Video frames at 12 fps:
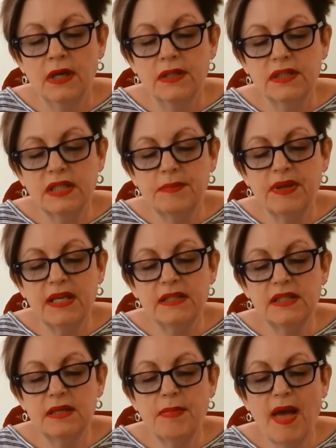CPA
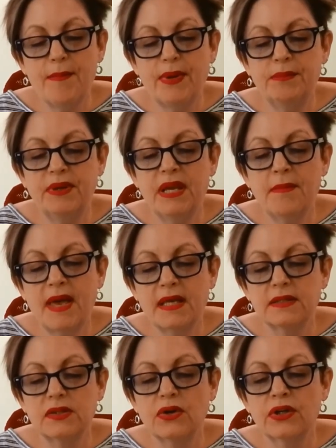CPAP and
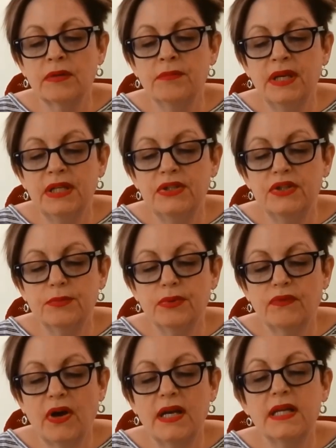BMS are committed to
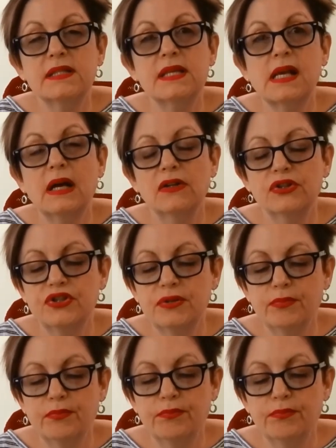providing psychology